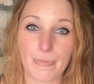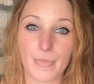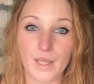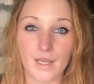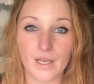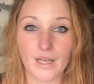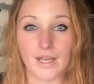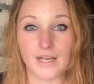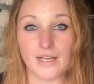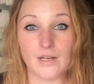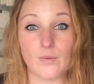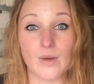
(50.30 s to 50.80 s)

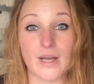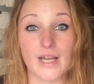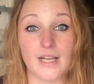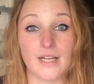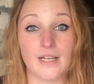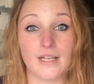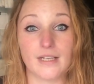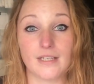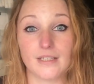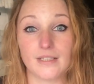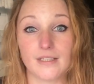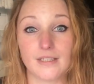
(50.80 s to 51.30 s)

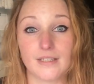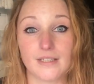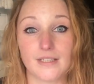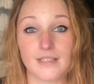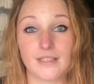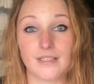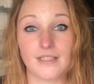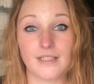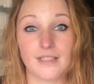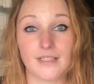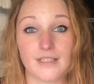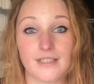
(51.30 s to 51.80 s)
Anyway,
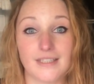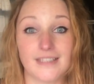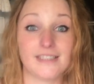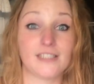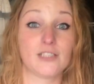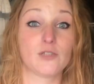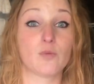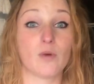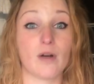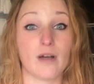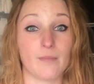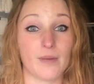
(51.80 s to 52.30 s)
this
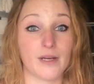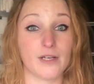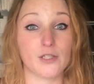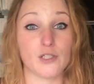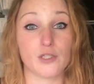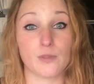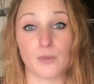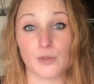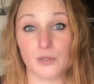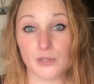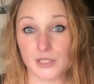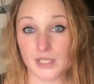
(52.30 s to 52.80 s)
is what I managed to
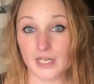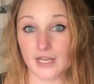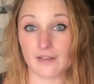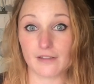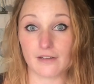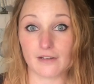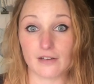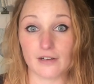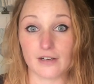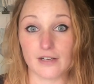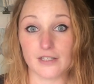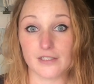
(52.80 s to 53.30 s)
put together,
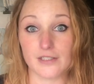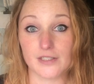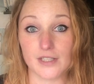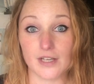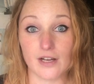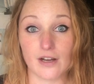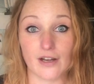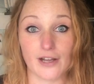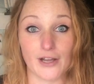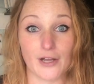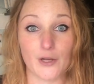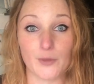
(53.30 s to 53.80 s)
guys.
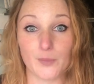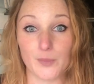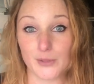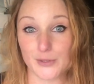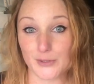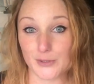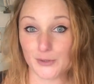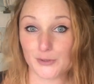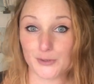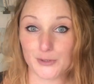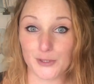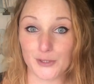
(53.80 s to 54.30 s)
I hope it's
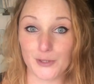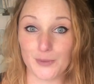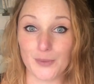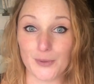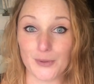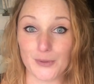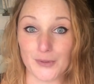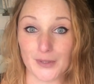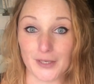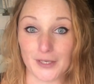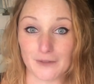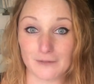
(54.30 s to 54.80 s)
not too
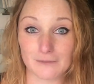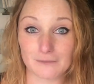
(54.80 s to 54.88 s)
boring.